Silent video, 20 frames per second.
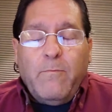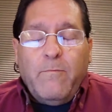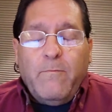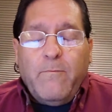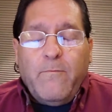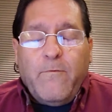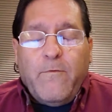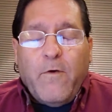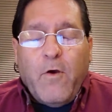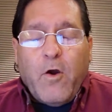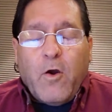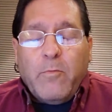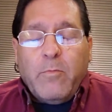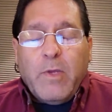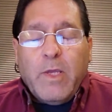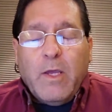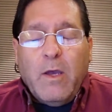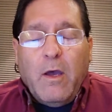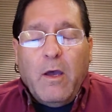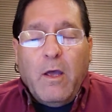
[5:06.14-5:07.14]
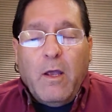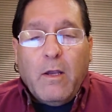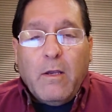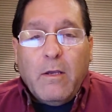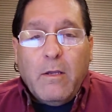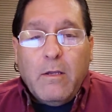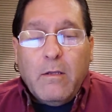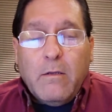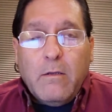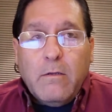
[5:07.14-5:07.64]
far
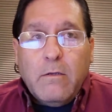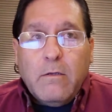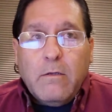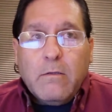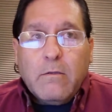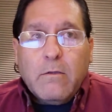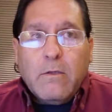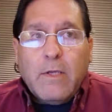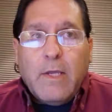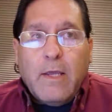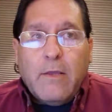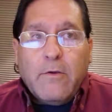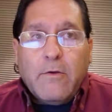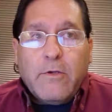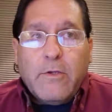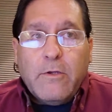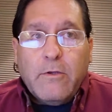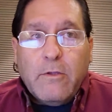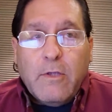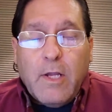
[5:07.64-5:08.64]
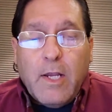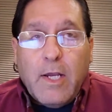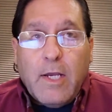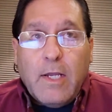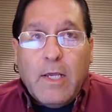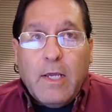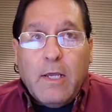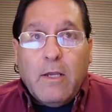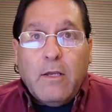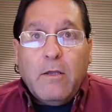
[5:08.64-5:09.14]
beyond the other 2 that I
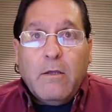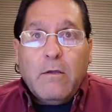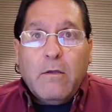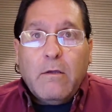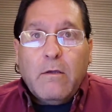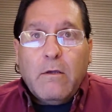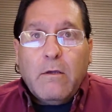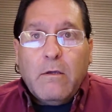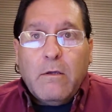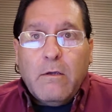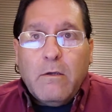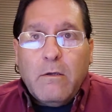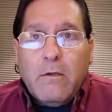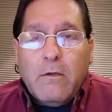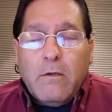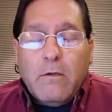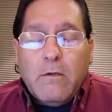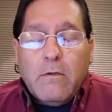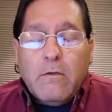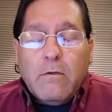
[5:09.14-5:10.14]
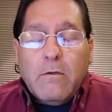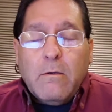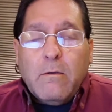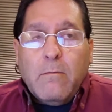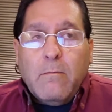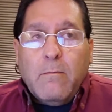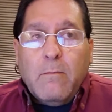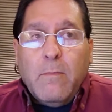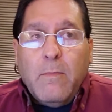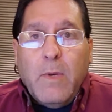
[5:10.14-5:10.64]
did.
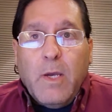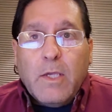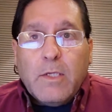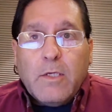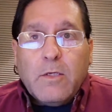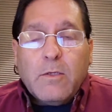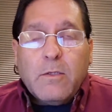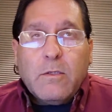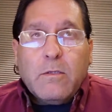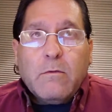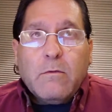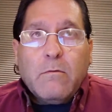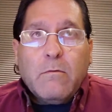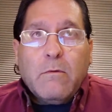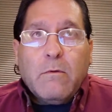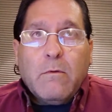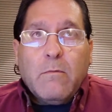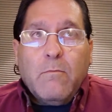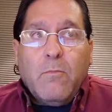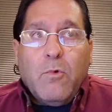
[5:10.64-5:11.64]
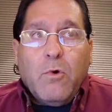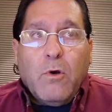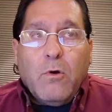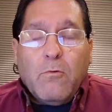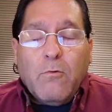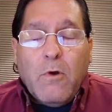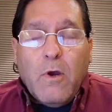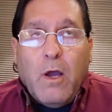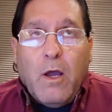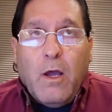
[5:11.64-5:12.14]
Much more
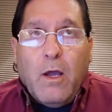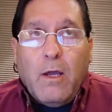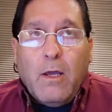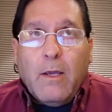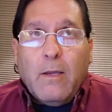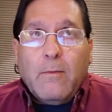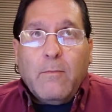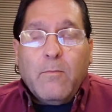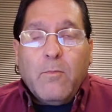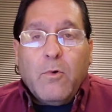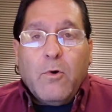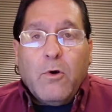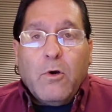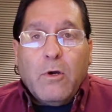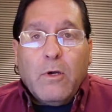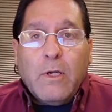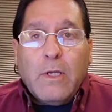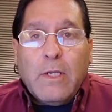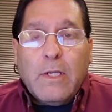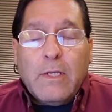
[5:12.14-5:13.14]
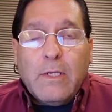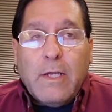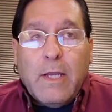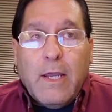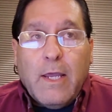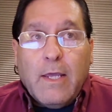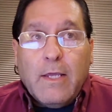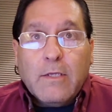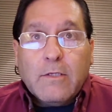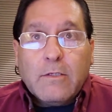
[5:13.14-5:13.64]
raw and more
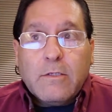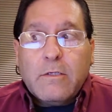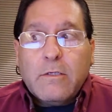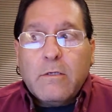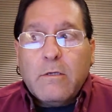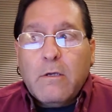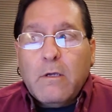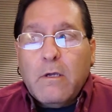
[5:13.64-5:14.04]
intense.